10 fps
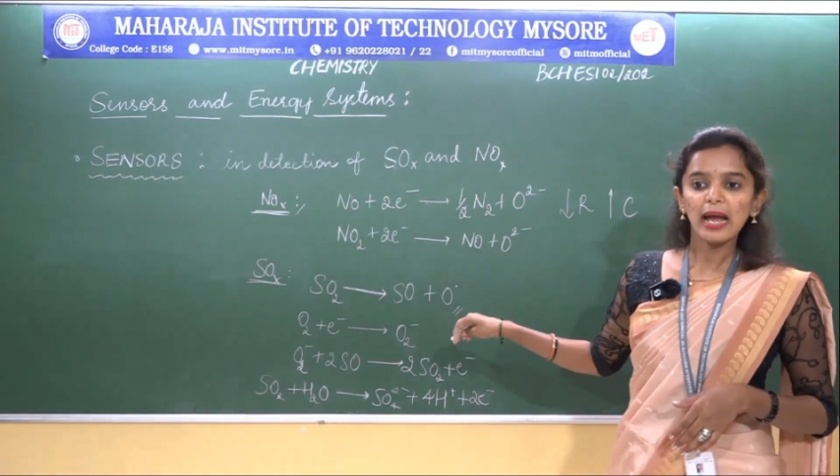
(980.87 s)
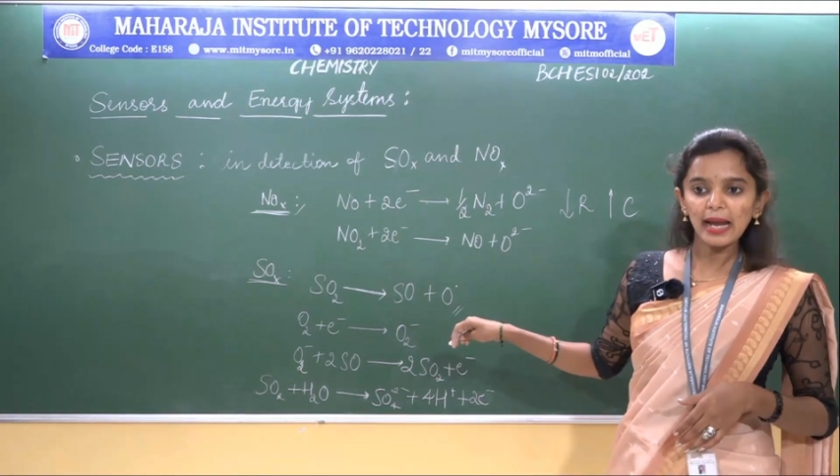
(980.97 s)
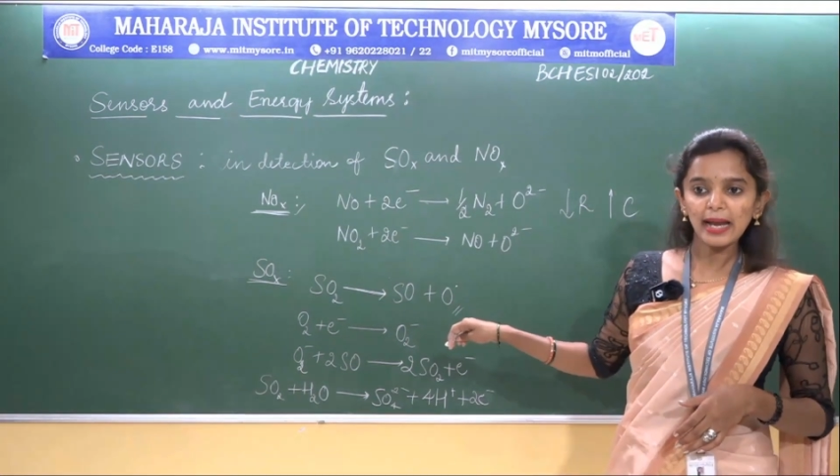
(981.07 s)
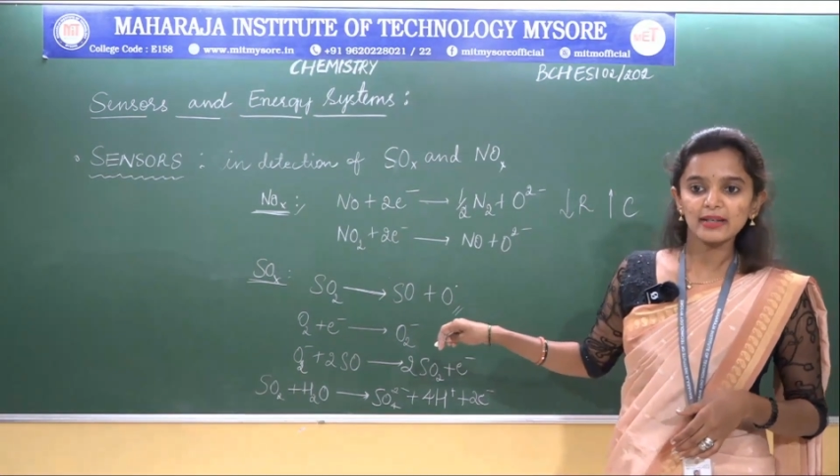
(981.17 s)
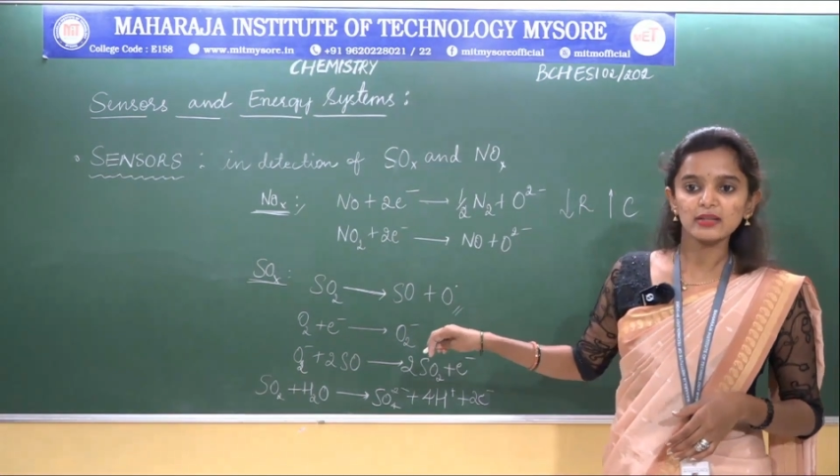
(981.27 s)

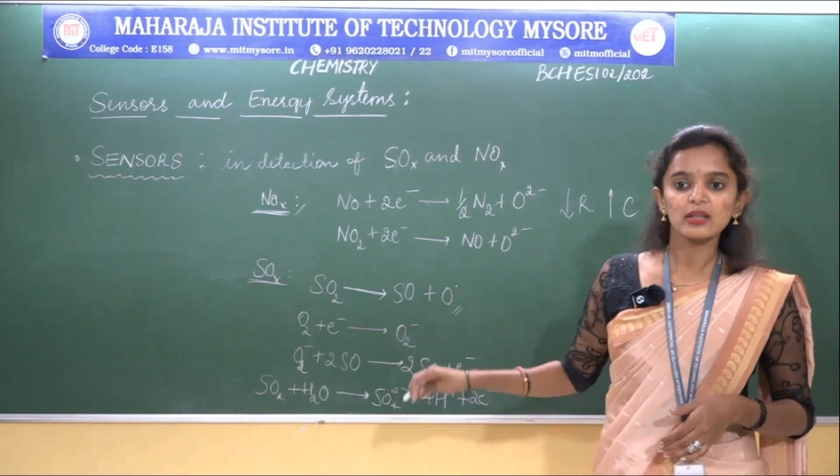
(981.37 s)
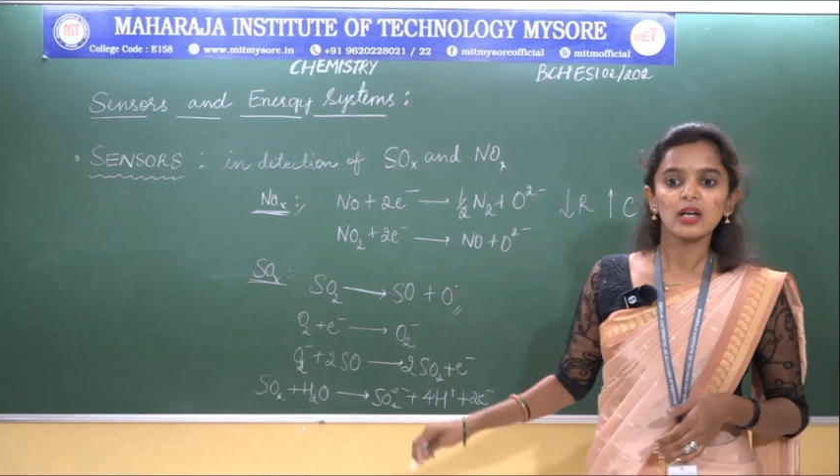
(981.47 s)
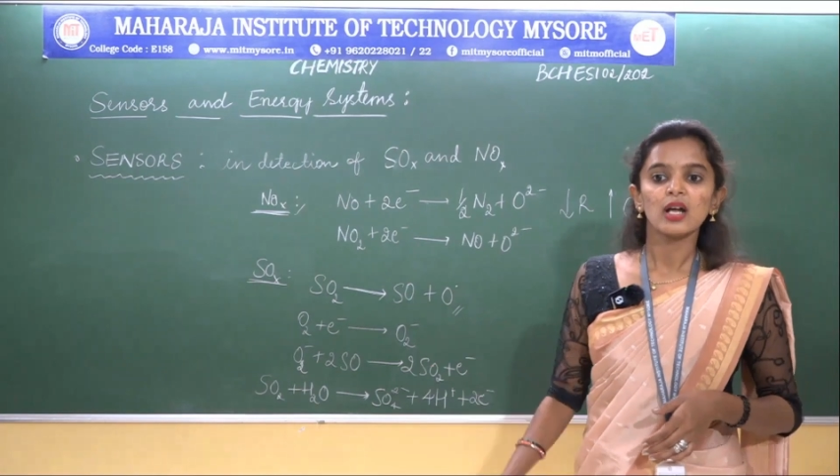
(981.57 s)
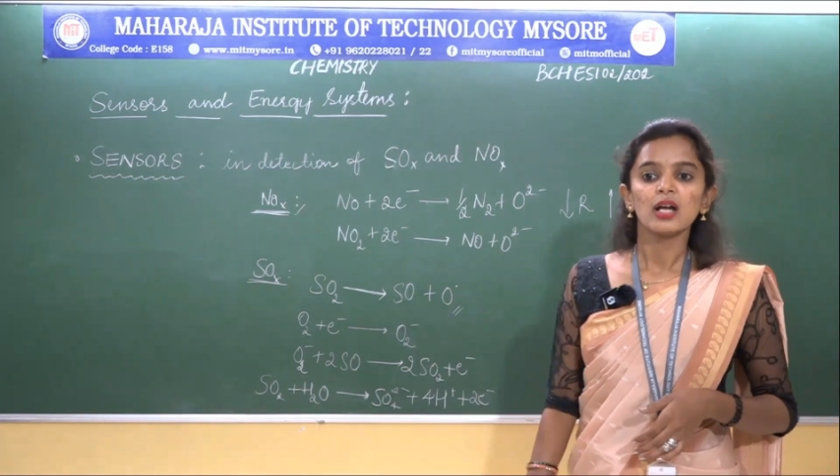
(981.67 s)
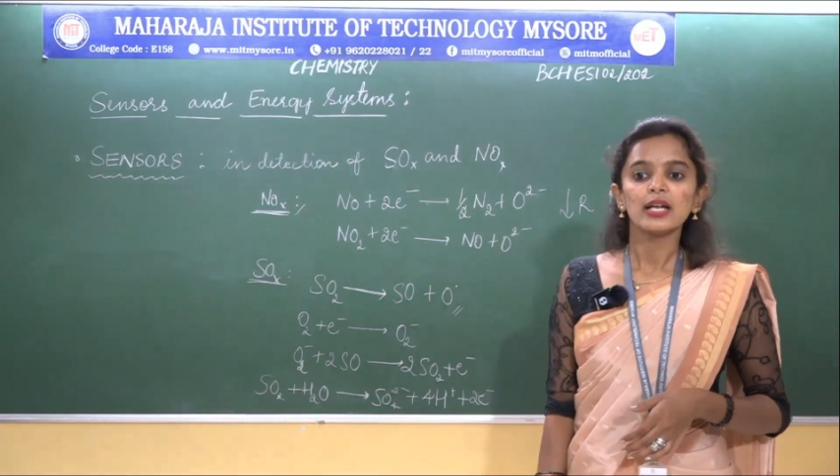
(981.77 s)
and
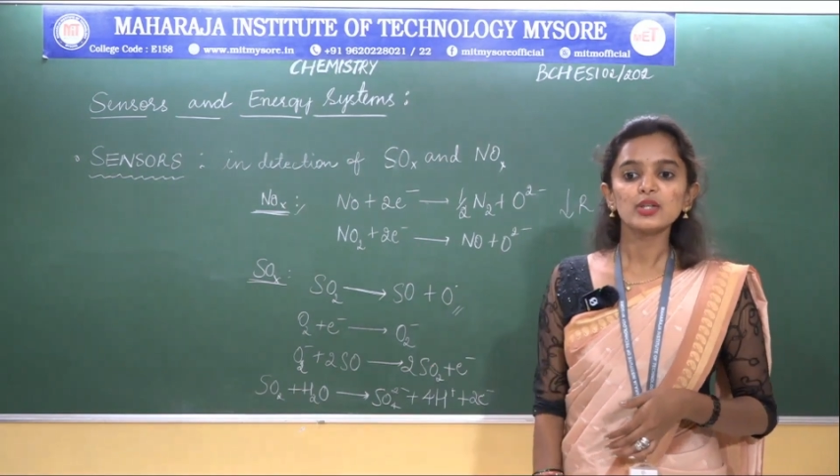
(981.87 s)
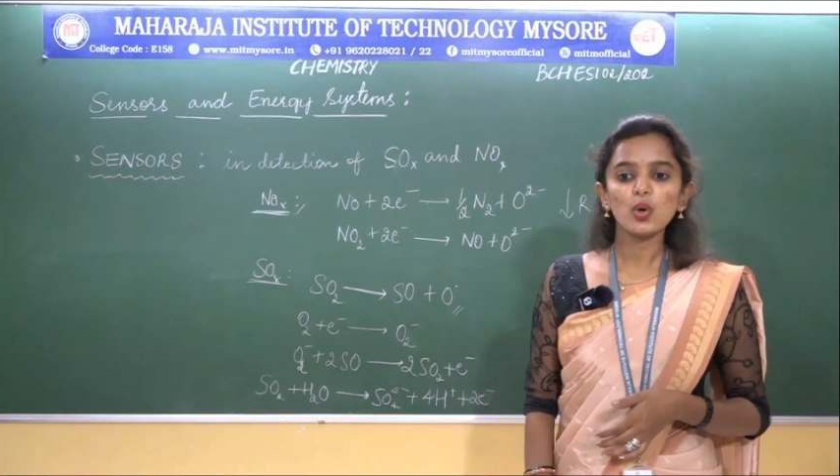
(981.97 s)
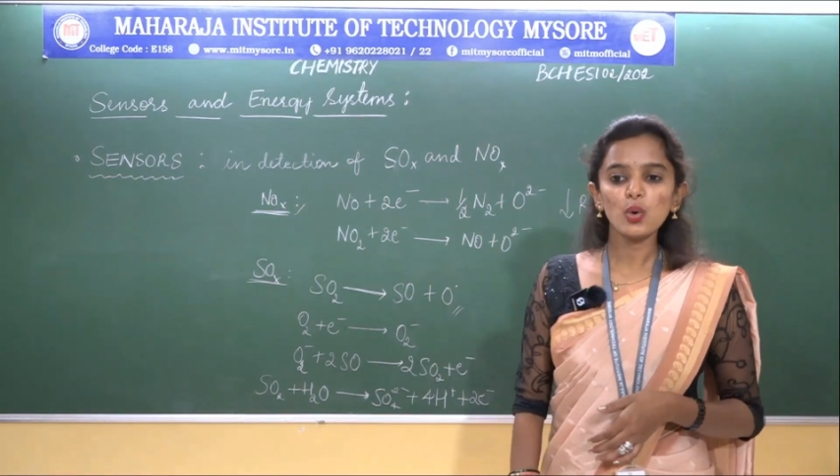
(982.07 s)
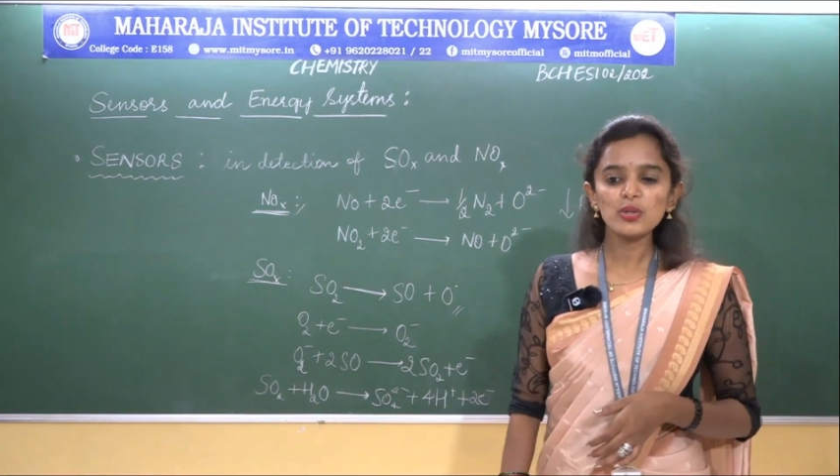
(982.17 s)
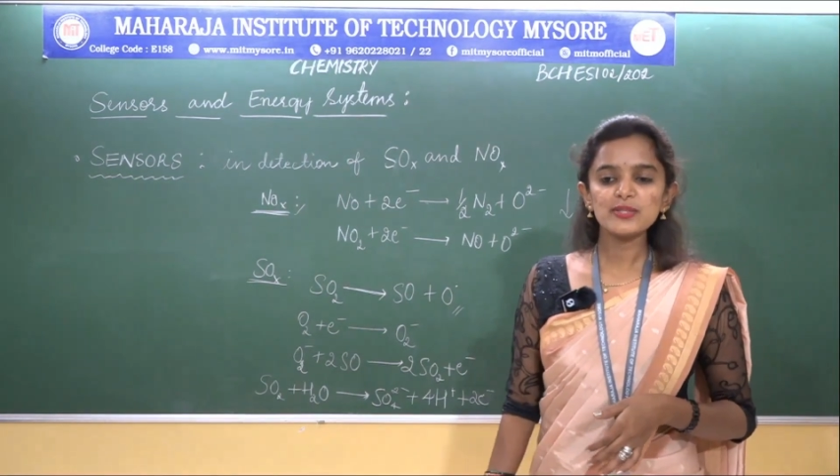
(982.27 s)

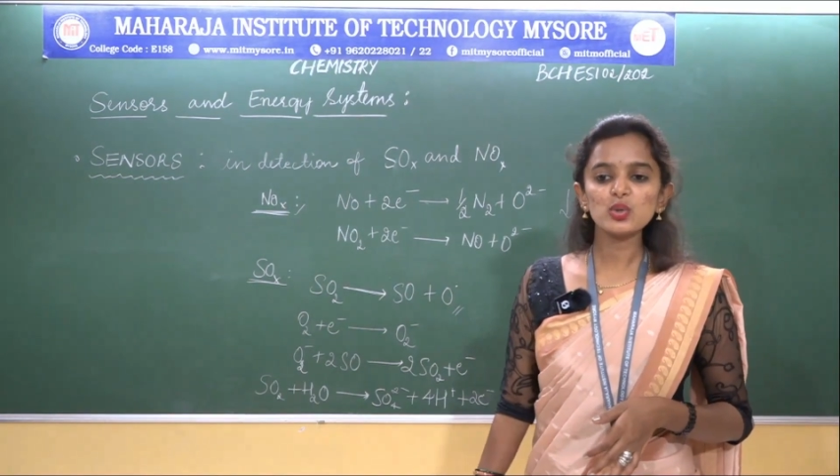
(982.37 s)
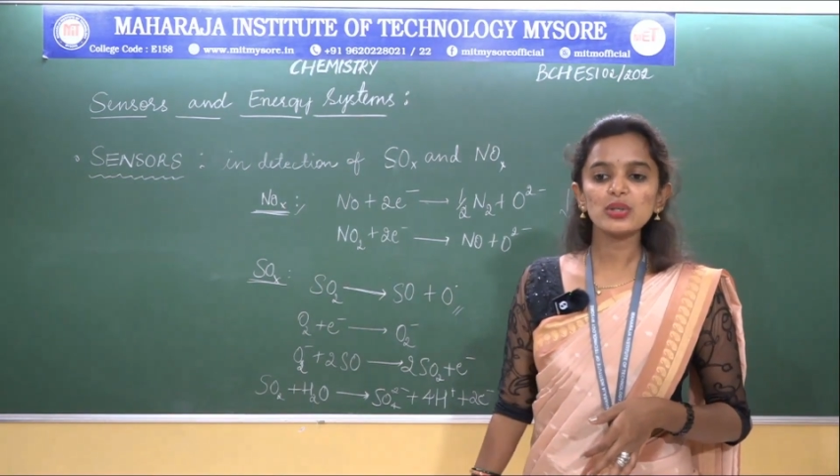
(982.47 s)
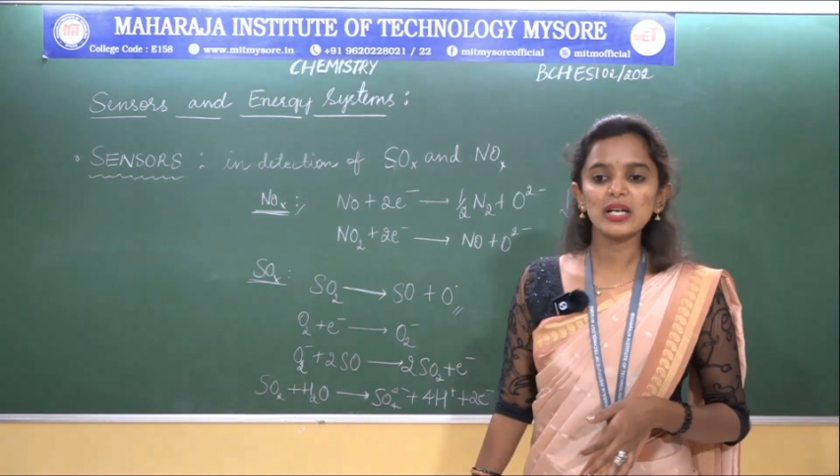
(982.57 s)
it also